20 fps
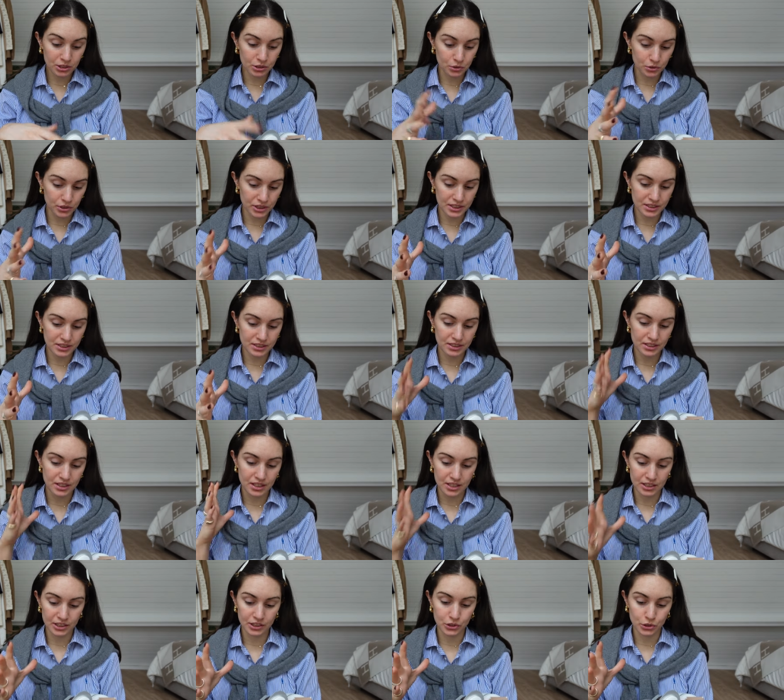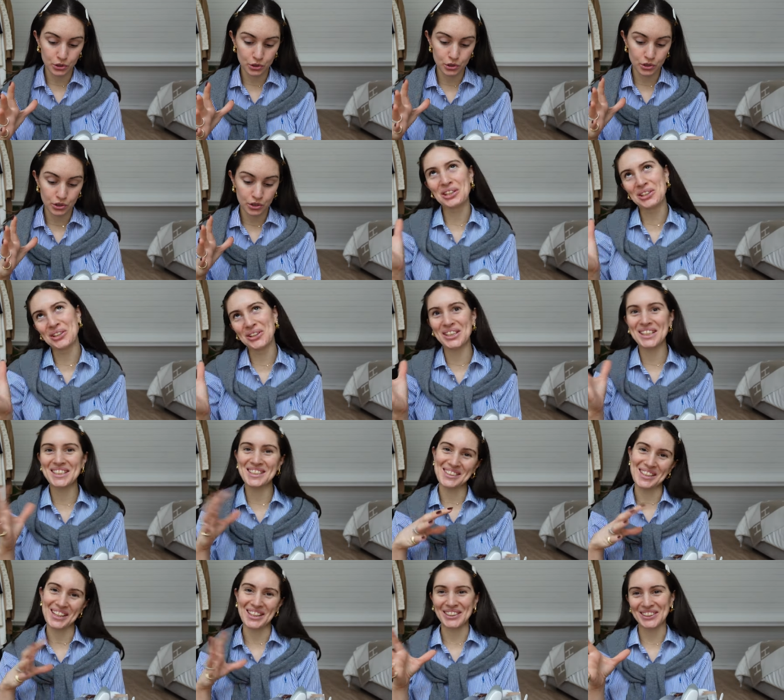the goodies that are good, the
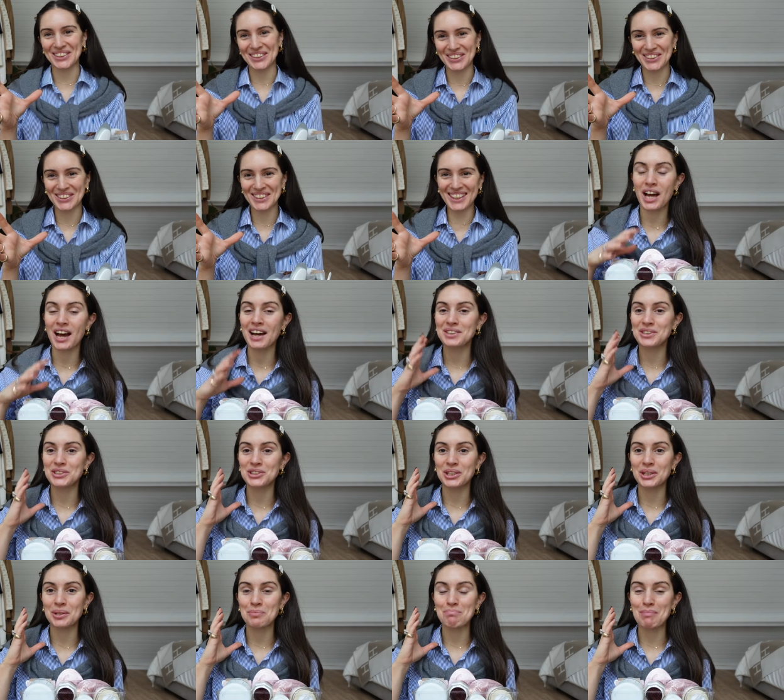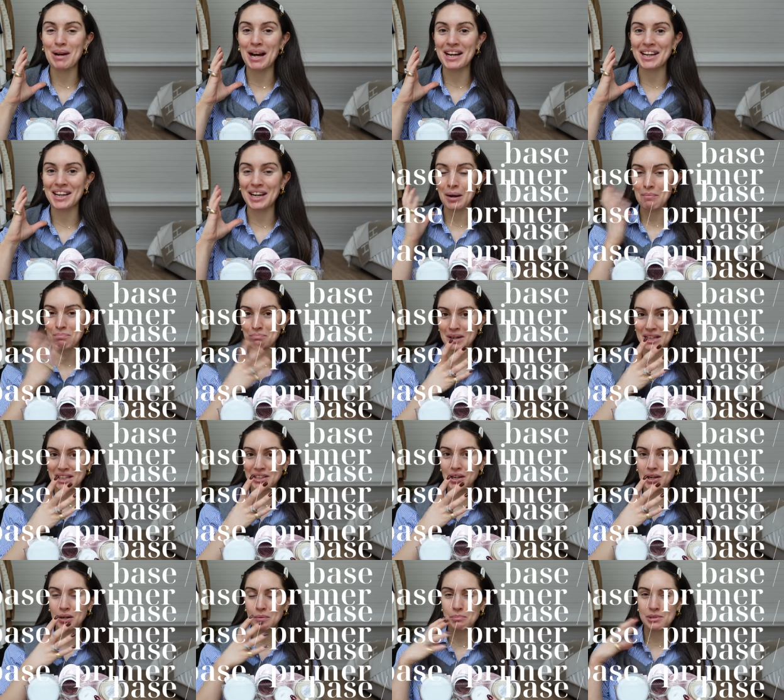goodies that are good under my
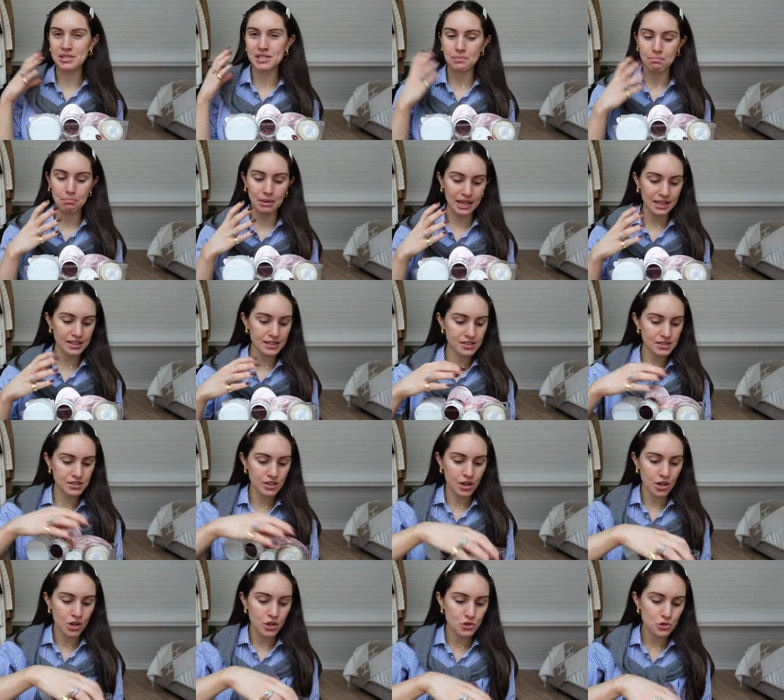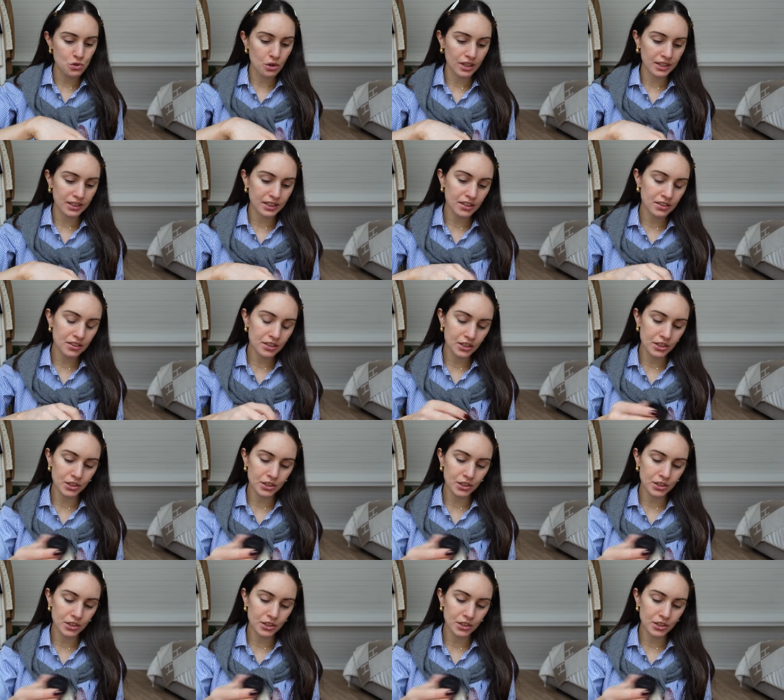makeup as a base. So I'll either